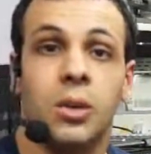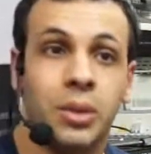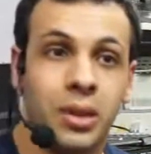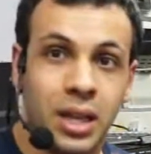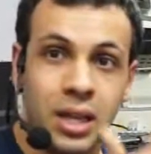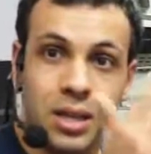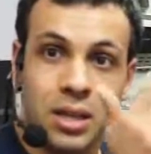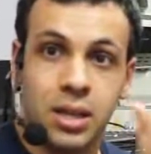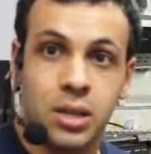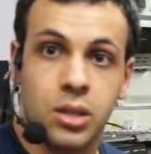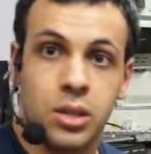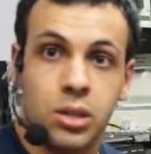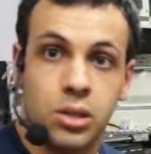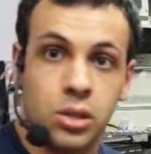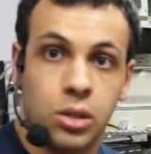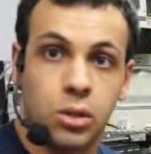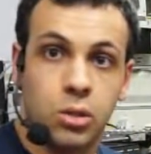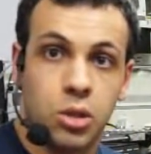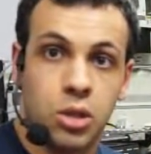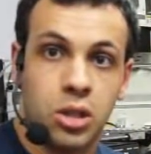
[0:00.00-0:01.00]
when they see there's a
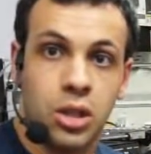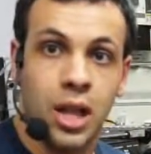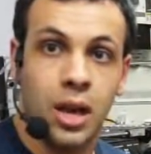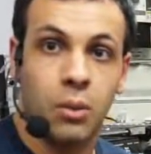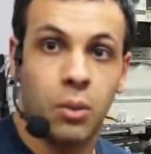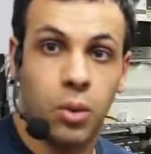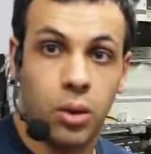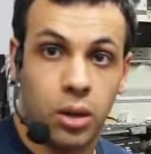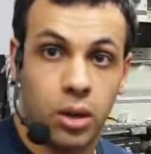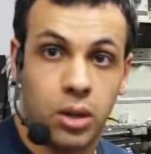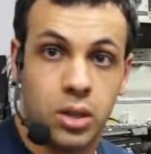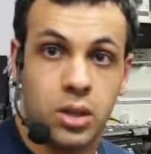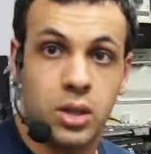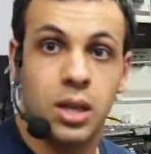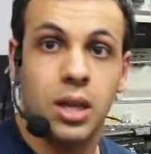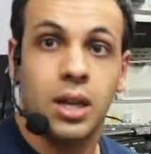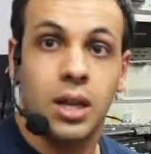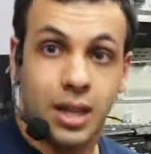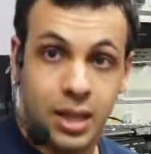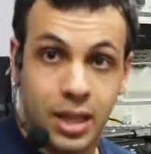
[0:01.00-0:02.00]
solution that
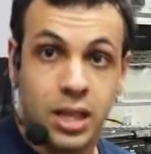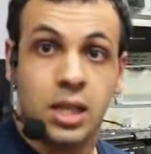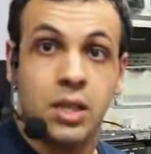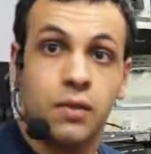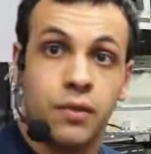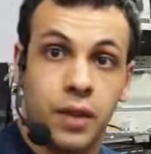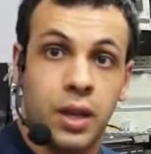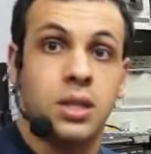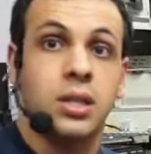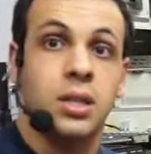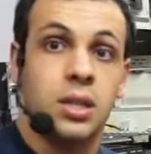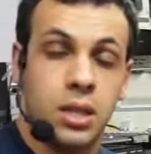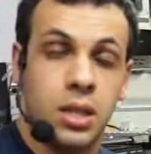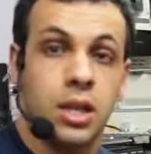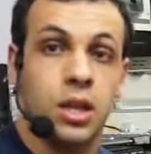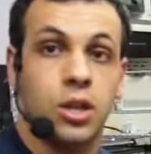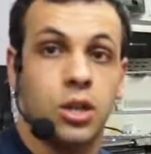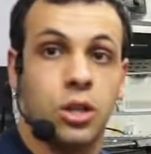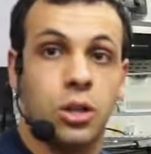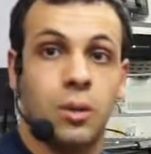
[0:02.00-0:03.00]
works, this fixes
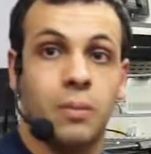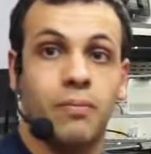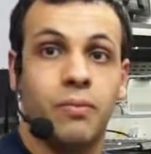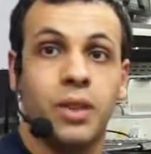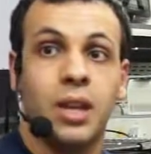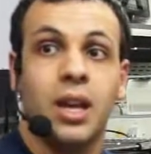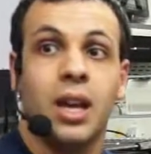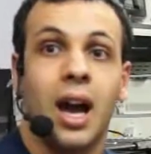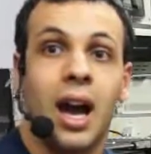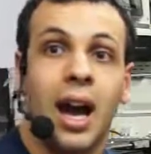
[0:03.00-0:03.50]
the issue.